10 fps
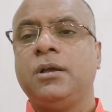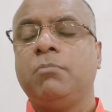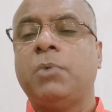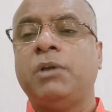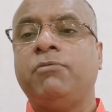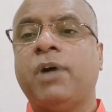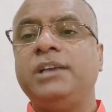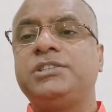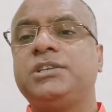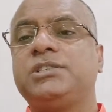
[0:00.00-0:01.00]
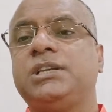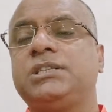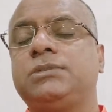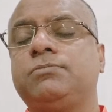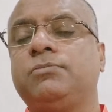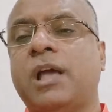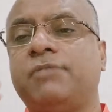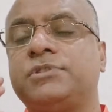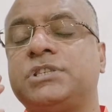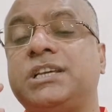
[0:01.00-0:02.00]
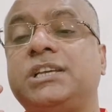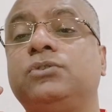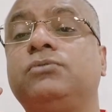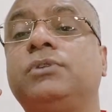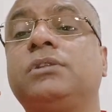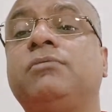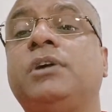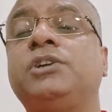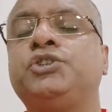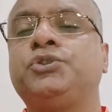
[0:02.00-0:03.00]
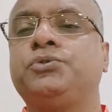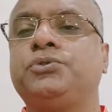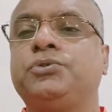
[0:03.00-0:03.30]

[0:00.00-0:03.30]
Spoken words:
My vices have taken over the virtues.